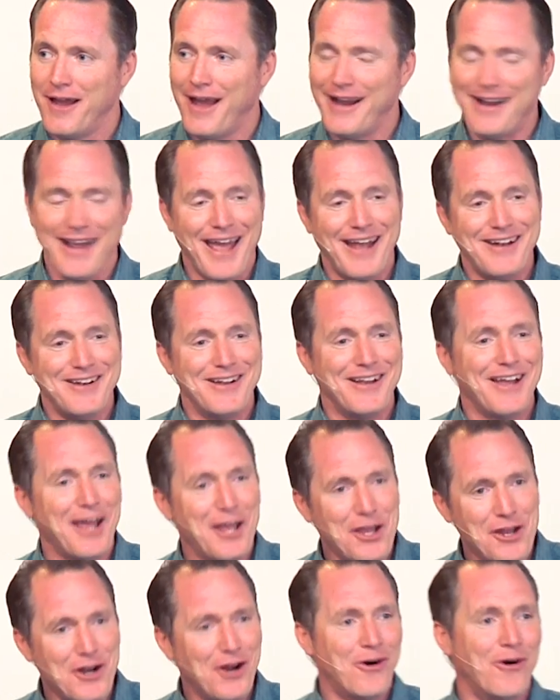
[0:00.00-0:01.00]
And
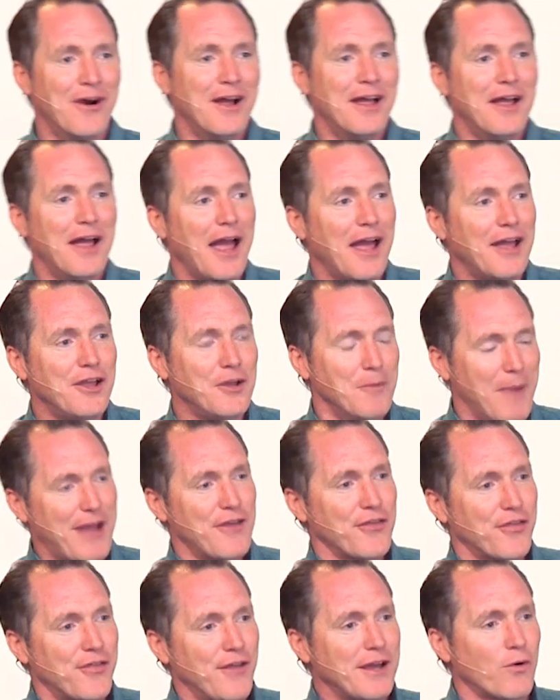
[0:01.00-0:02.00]
you know, you
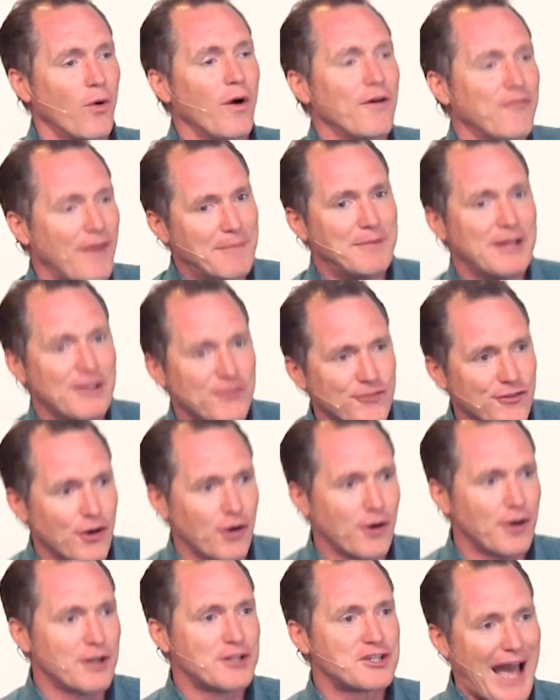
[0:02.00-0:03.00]
might think, well, if I'm
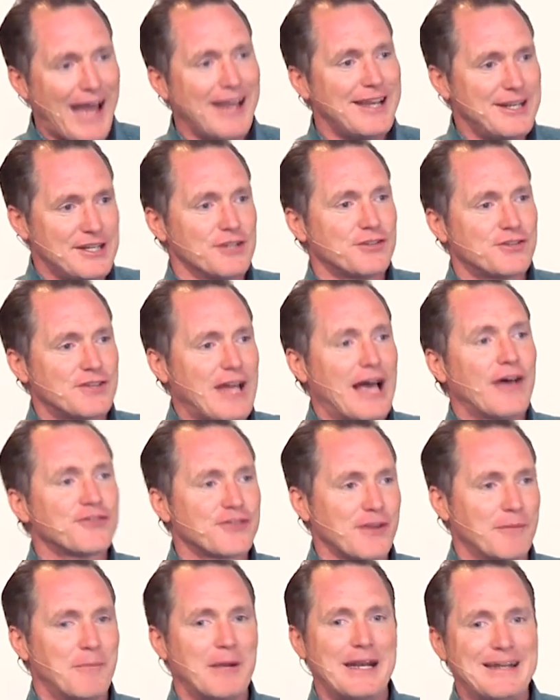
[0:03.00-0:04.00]
discouraged, how do you just tell
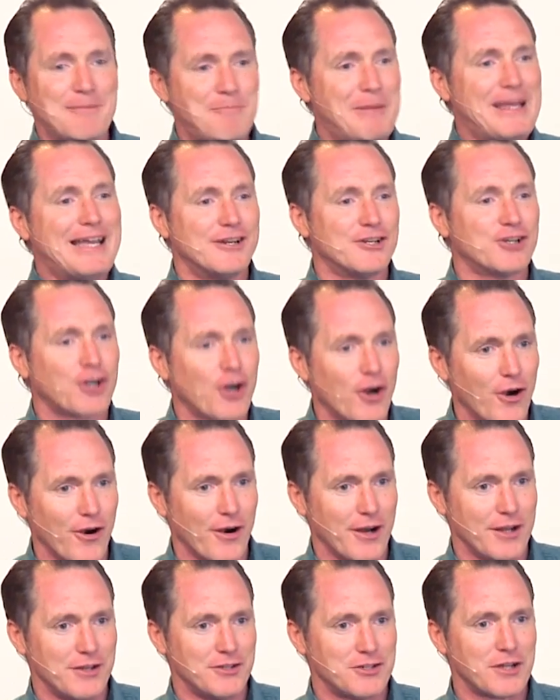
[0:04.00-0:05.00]
somebody to be
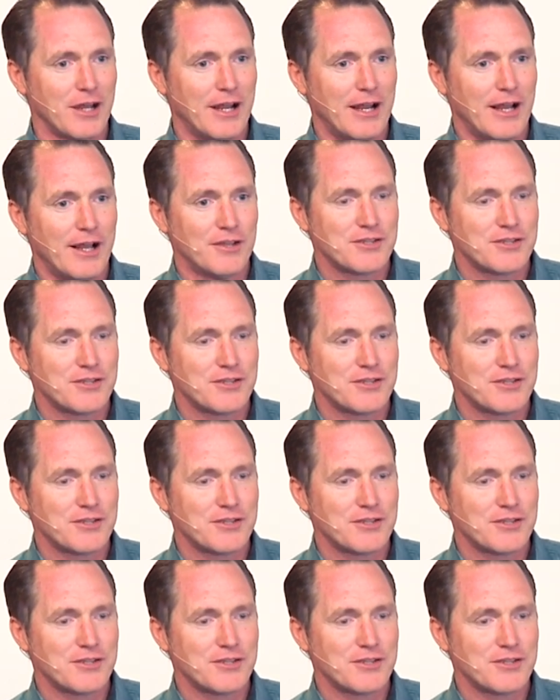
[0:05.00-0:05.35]
encouraged?